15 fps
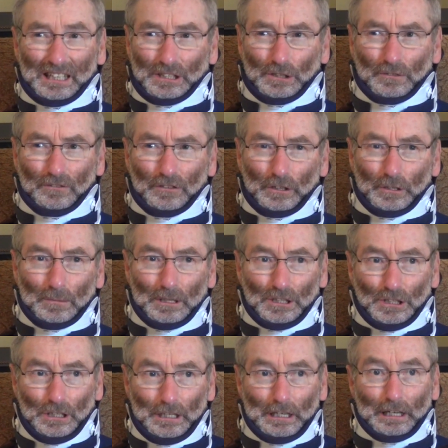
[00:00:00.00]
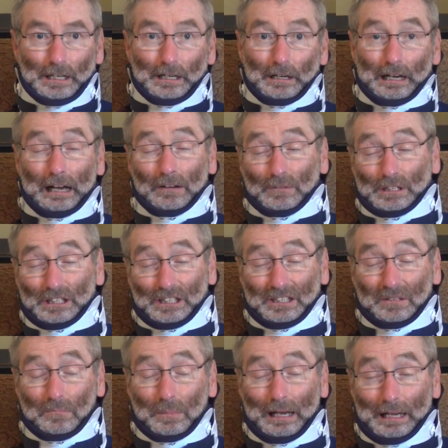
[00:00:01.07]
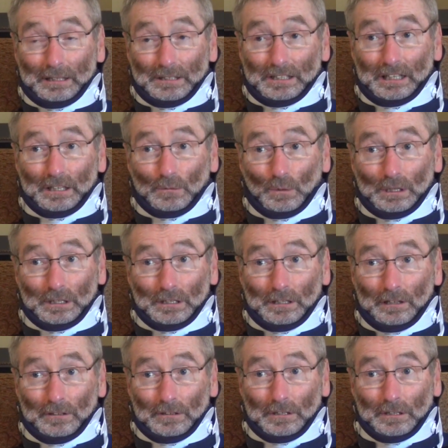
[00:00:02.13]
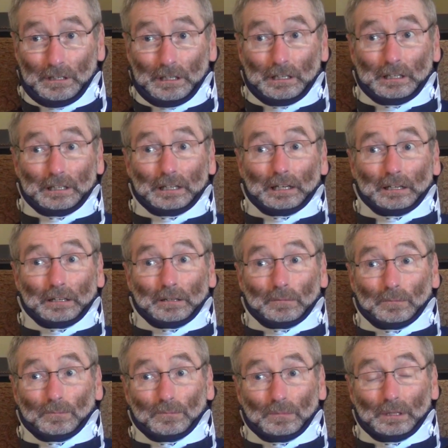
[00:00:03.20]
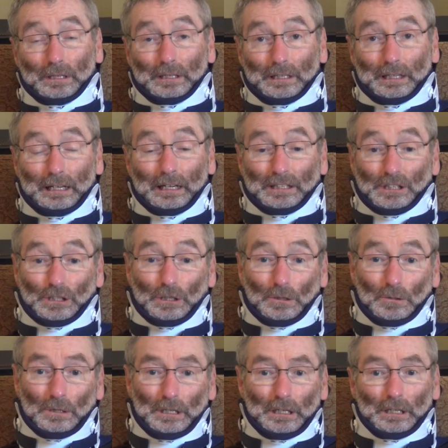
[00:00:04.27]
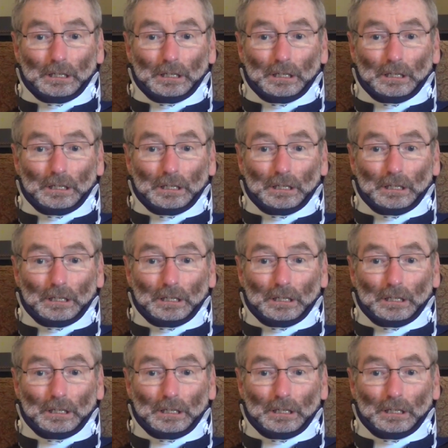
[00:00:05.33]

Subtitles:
So very much having to depend on one another, and so